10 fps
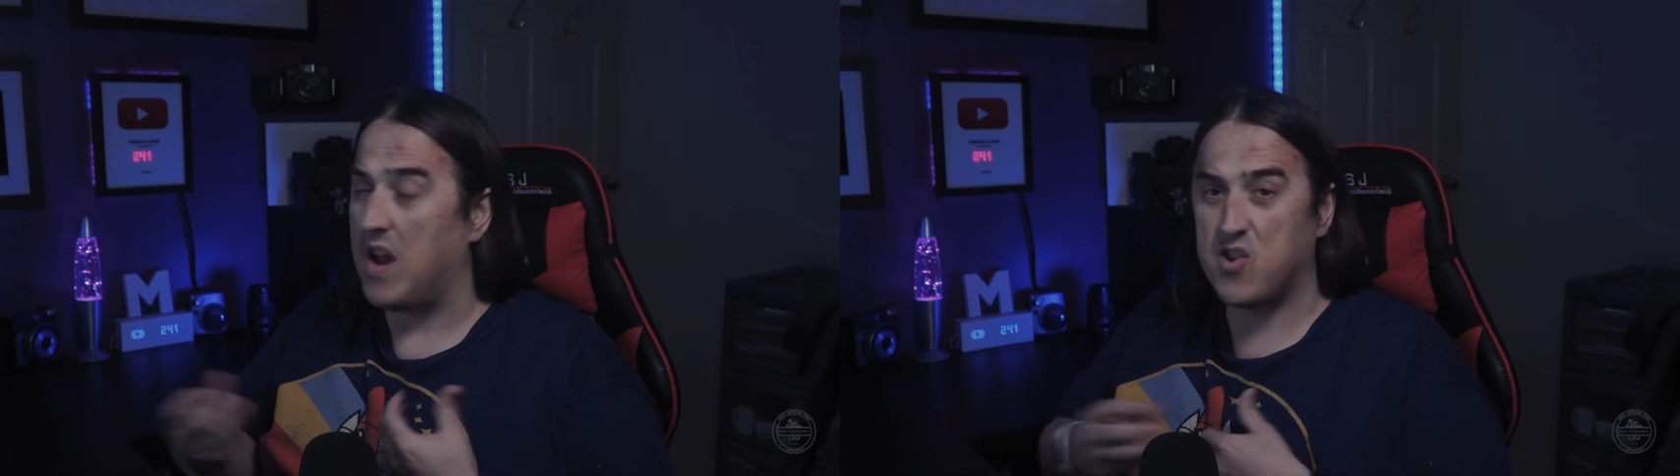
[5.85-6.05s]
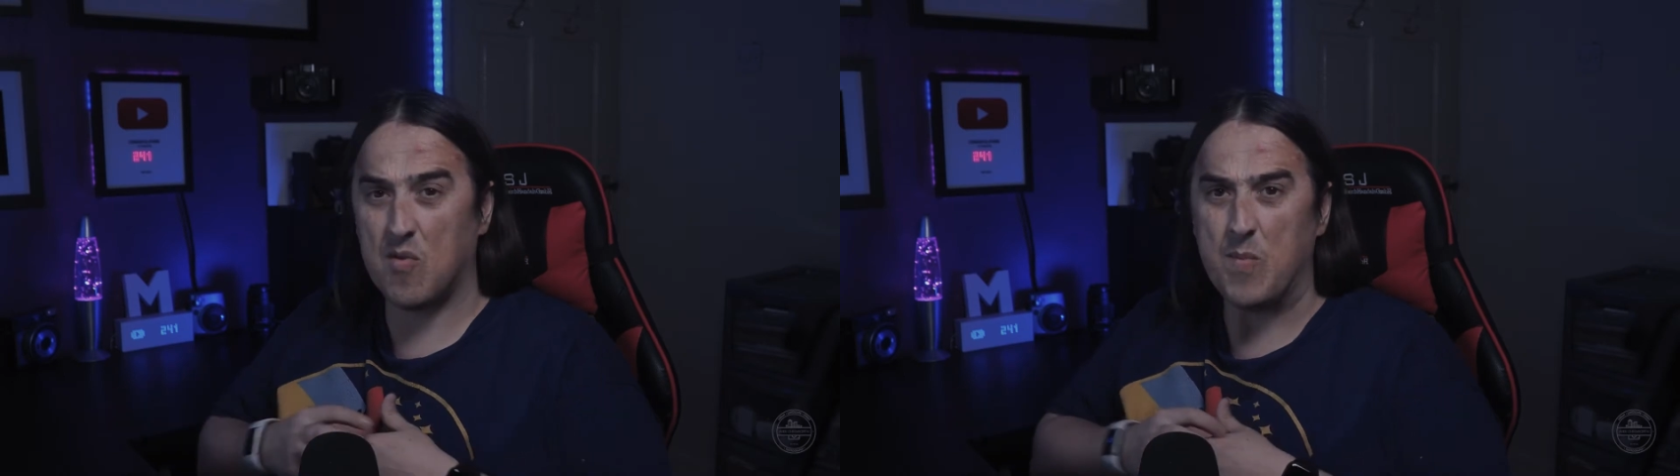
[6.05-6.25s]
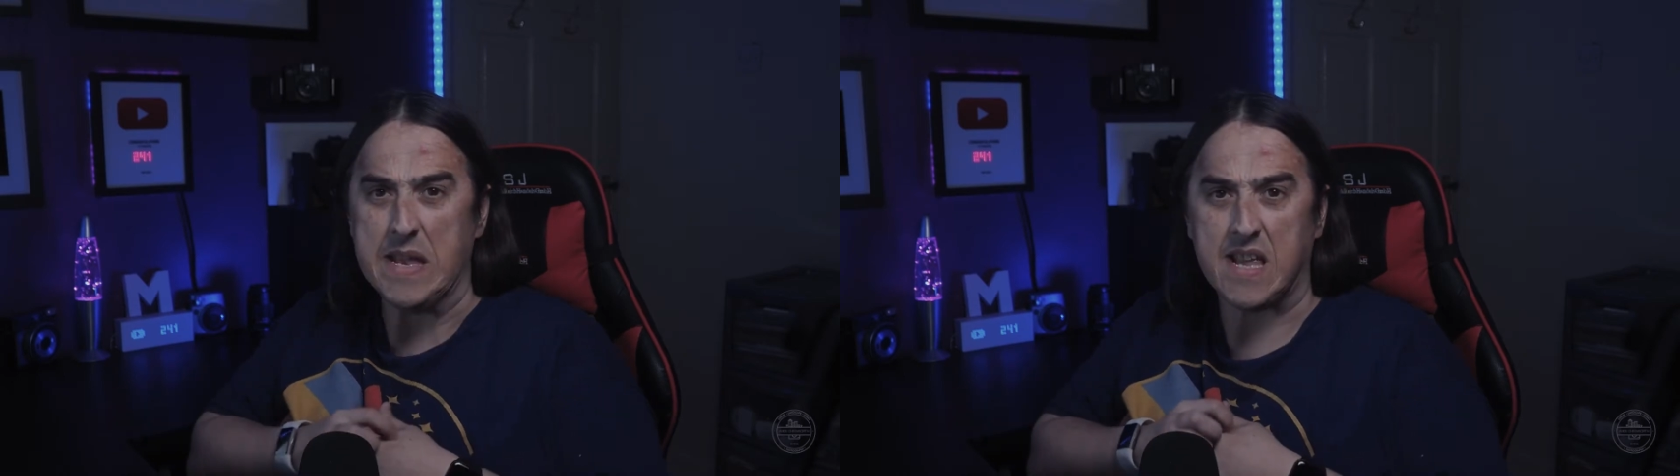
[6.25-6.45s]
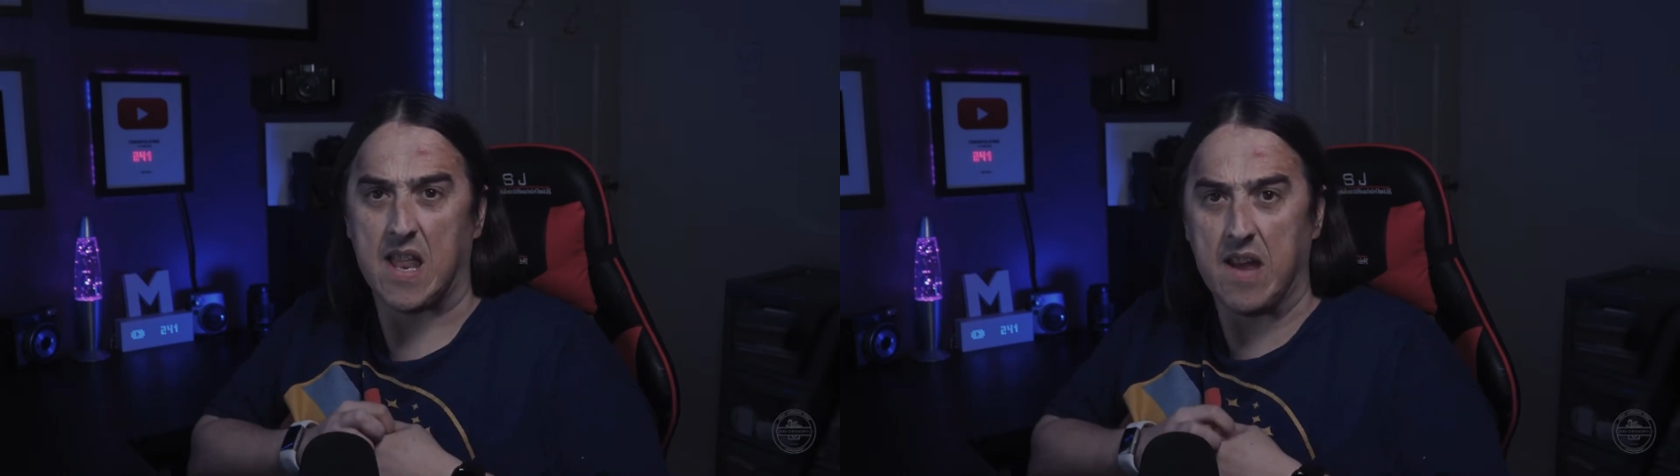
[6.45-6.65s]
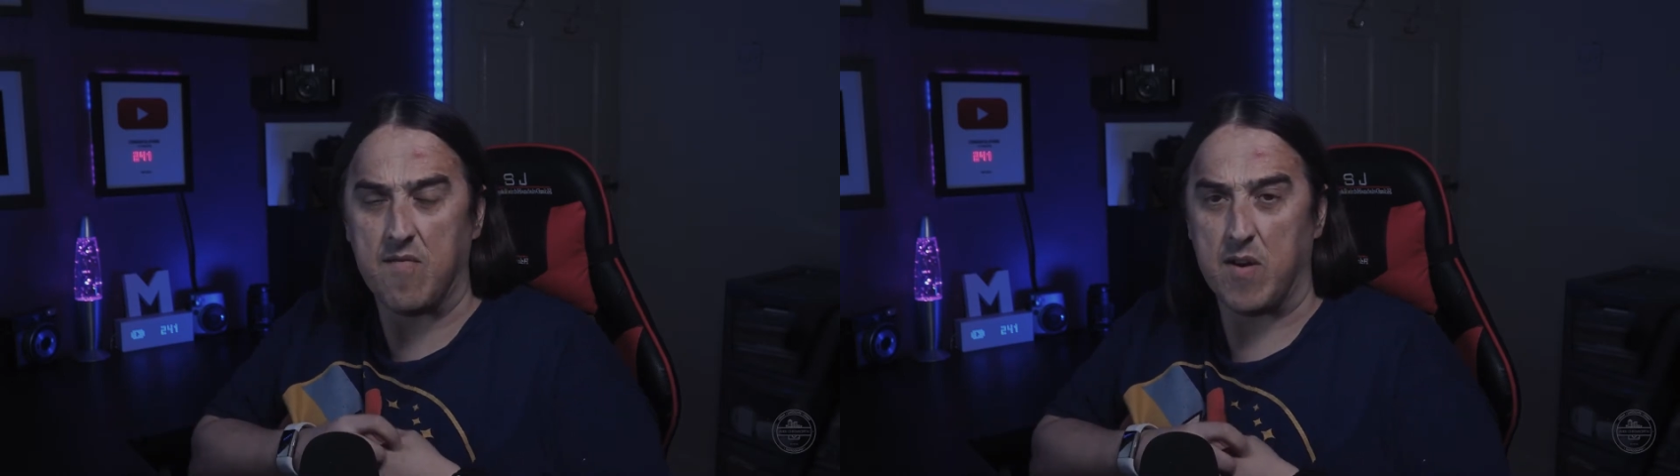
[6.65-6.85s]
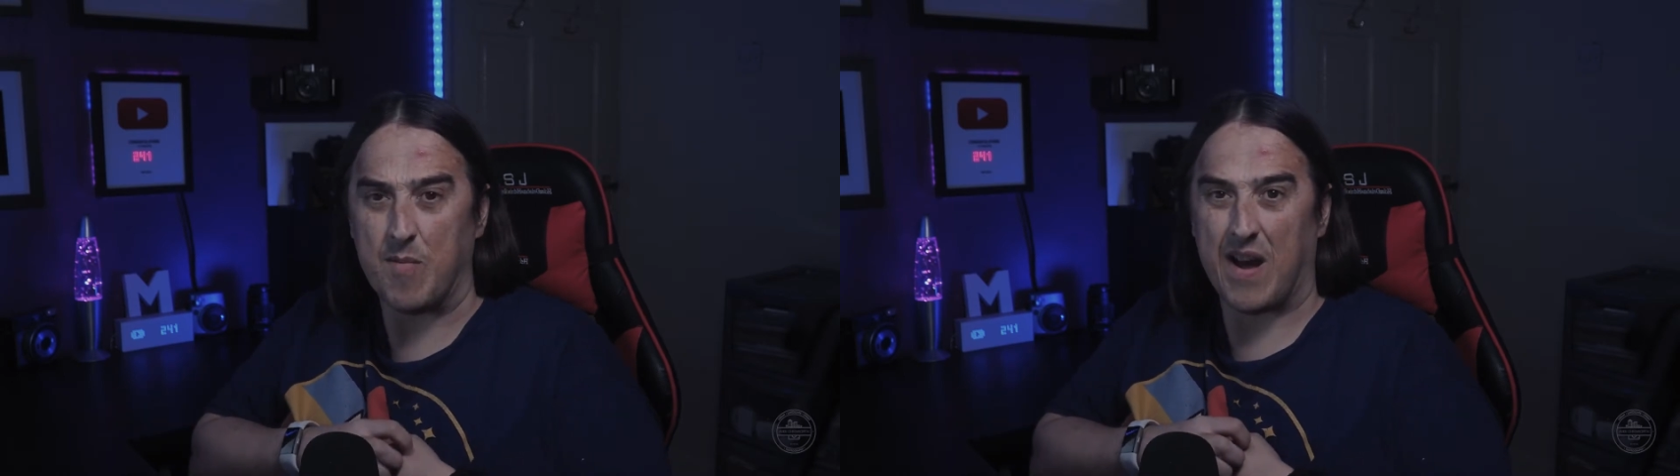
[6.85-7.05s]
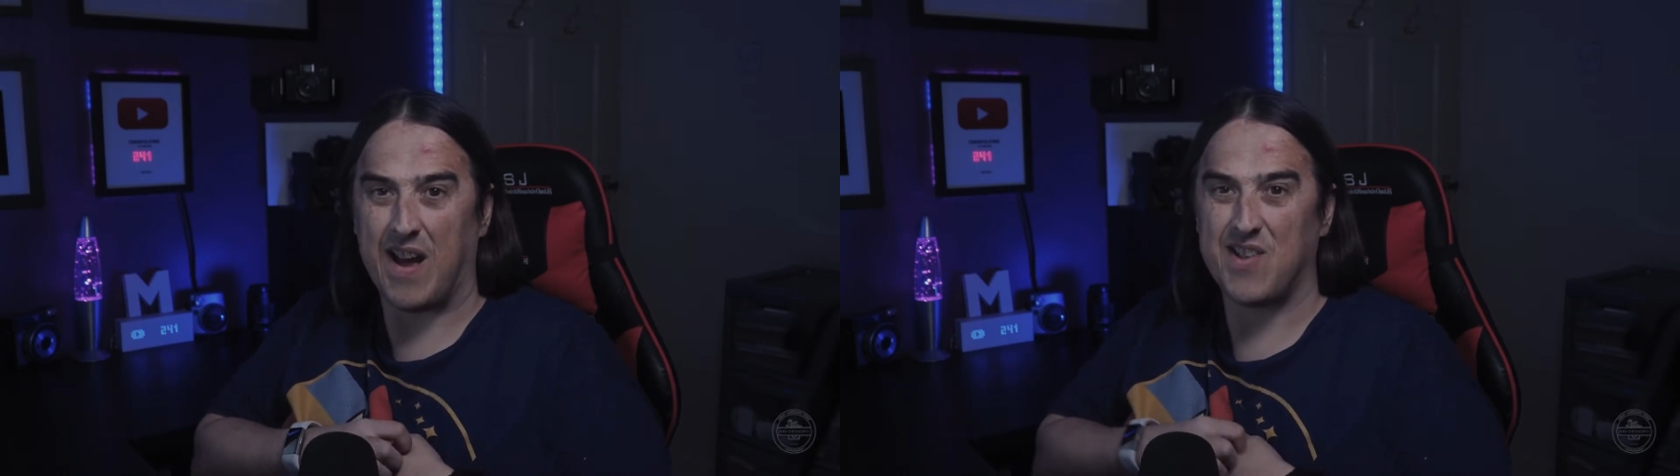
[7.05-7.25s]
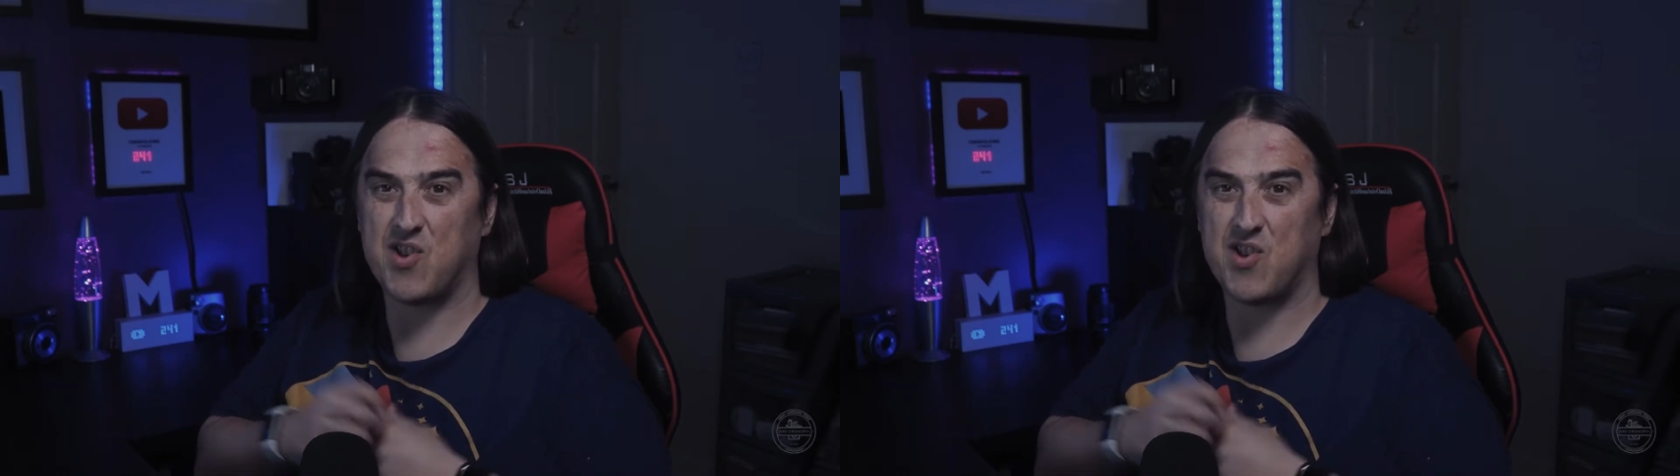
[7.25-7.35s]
jump into Lightroom and